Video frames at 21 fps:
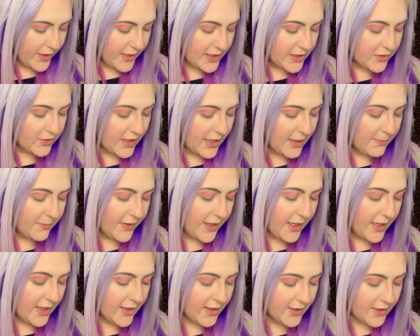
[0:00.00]
grab the
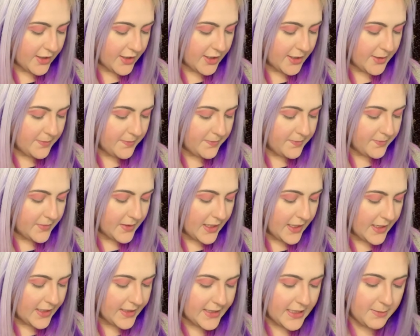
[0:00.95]
color
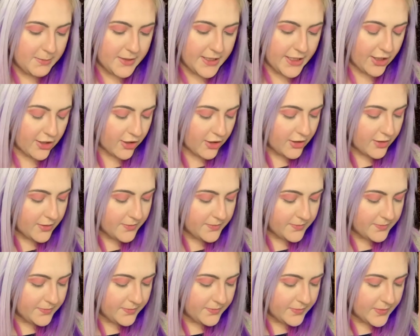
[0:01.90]
Tipsy Girl,
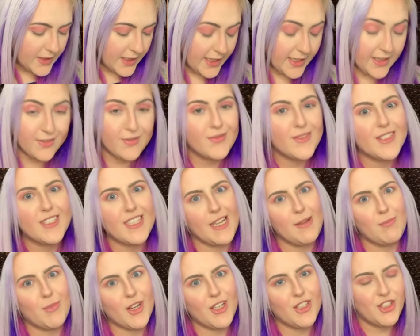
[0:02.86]
same
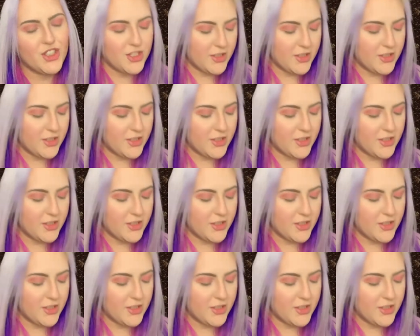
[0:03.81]
brush.